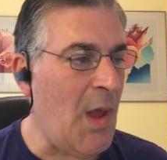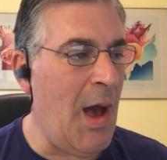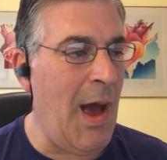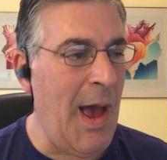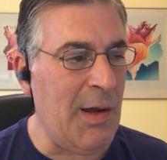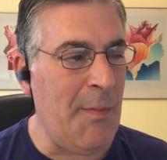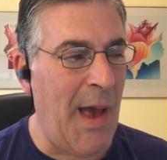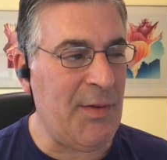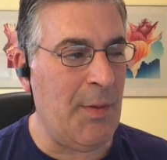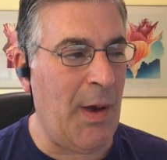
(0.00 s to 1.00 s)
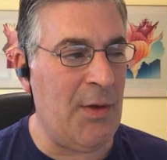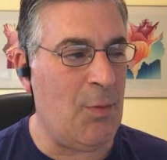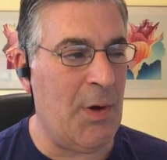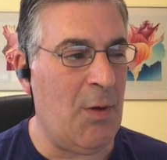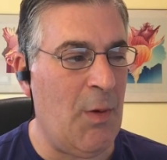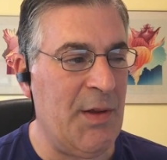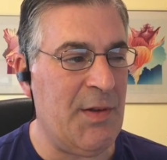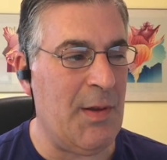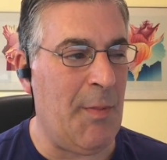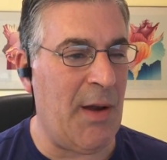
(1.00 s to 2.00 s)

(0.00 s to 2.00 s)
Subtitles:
How to maximize one-to-ones and the